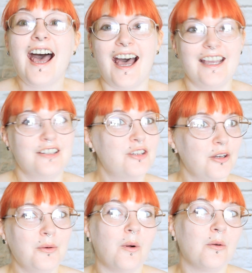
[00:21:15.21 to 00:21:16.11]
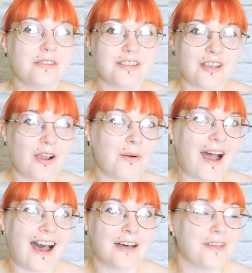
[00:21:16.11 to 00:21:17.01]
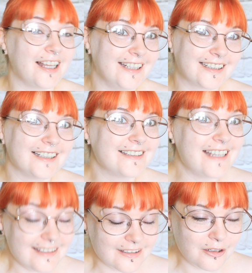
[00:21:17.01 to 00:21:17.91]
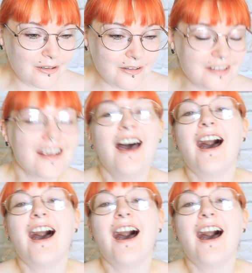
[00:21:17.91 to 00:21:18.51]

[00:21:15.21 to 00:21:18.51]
I do also have a little Discord.